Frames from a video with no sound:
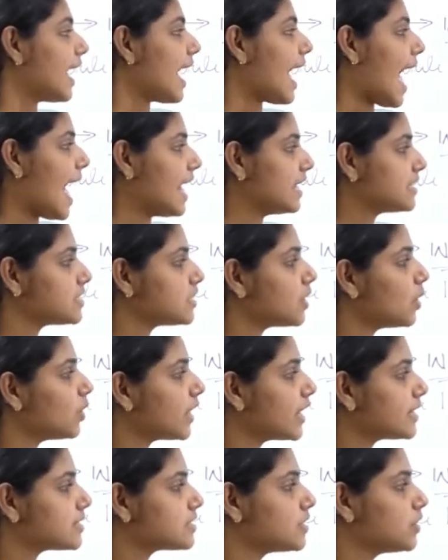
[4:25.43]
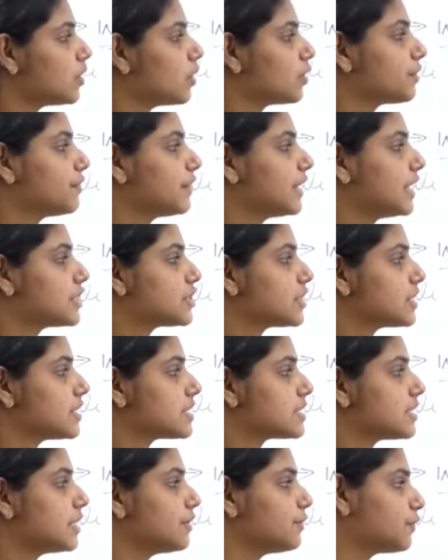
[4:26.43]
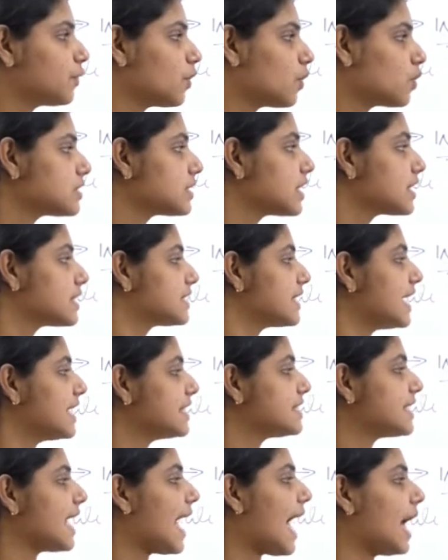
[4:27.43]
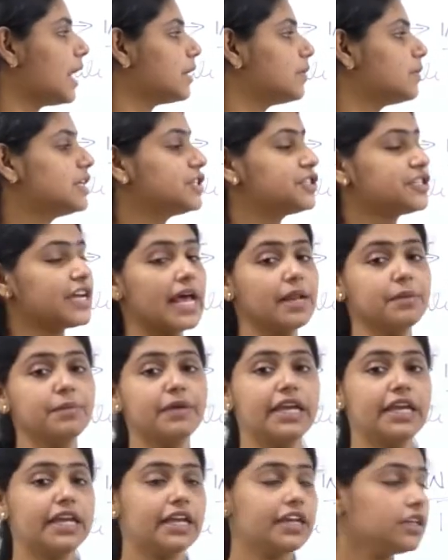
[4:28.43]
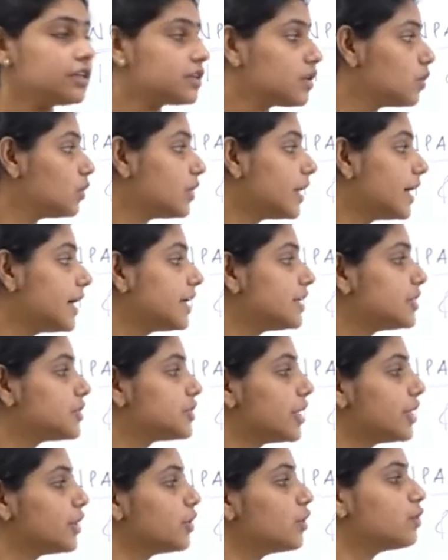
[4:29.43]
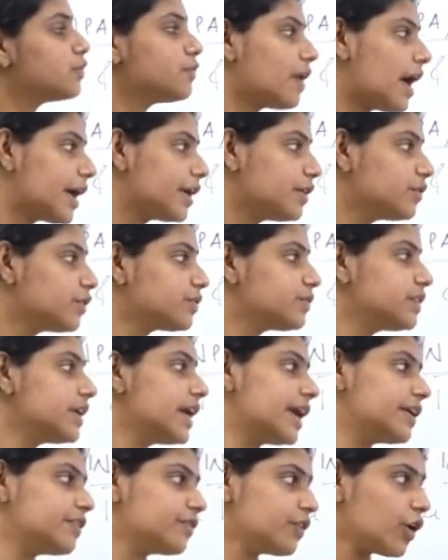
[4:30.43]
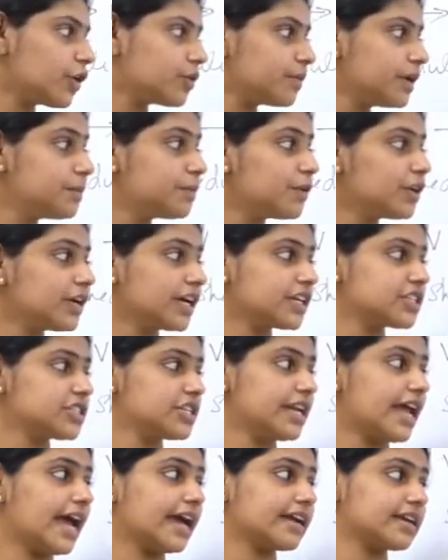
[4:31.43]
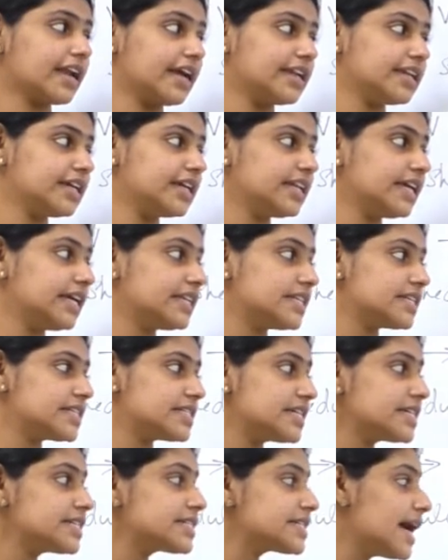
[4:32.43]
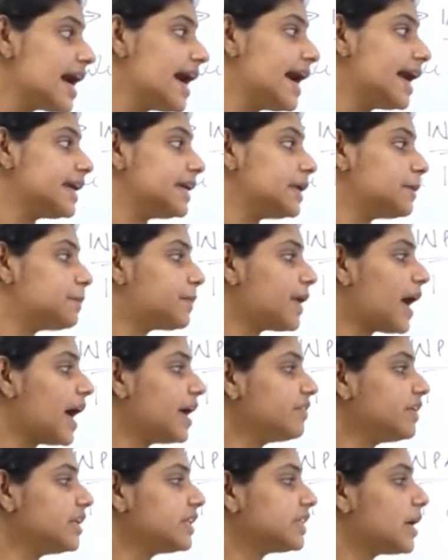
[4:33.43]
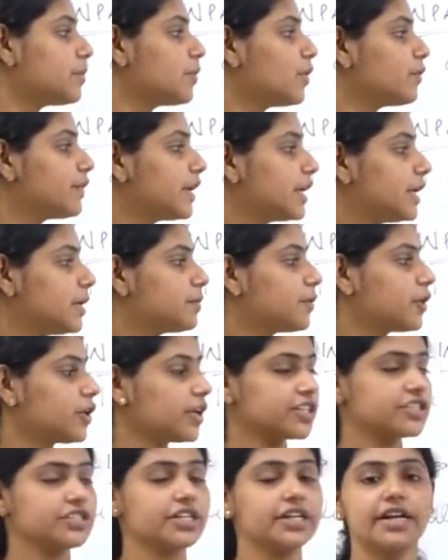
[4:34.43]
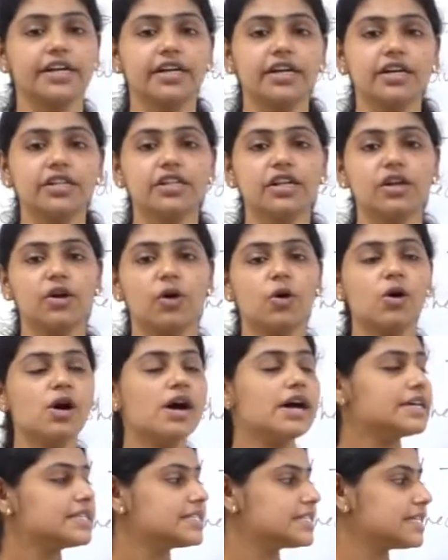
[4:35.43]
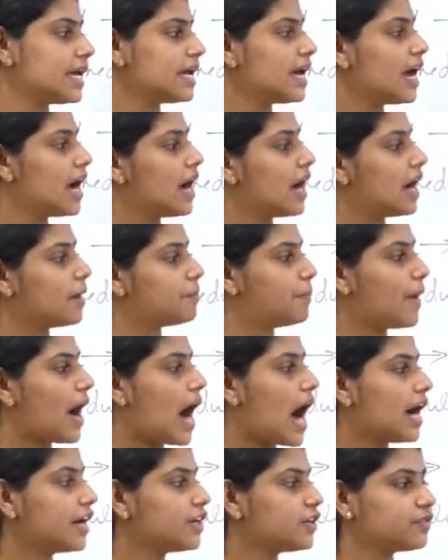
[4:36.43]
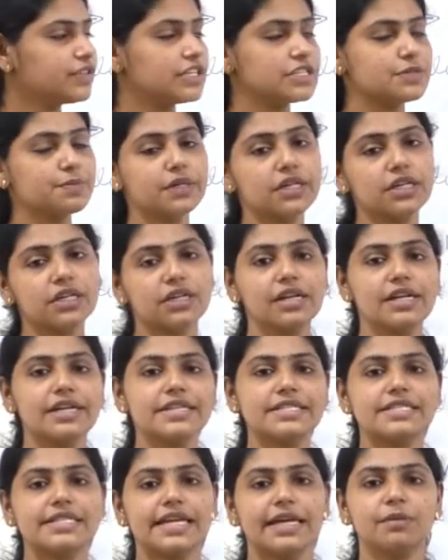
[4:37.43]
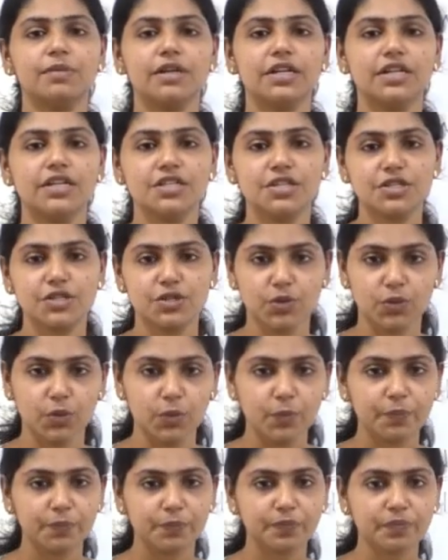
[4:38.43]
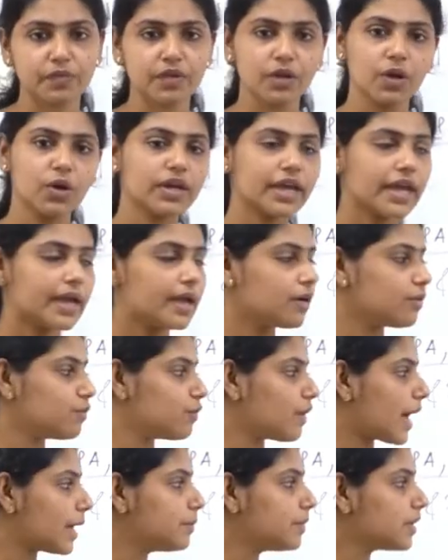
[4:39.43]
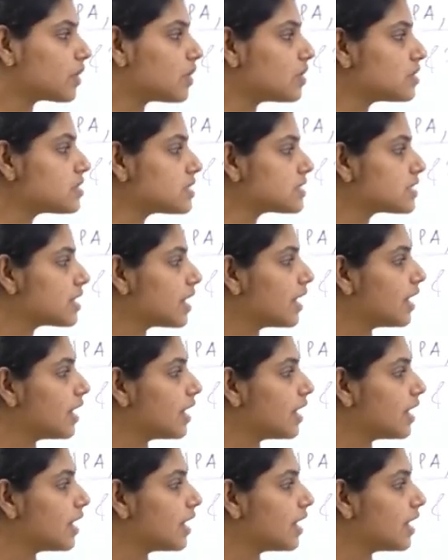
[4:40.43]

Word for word: As long as the notification is in force, such animal shall be included in Schedule 5 of the Environment Protection Act 1986, depriving them of any protection under the law. See, a part of this particular statement is true. Okay, why? Because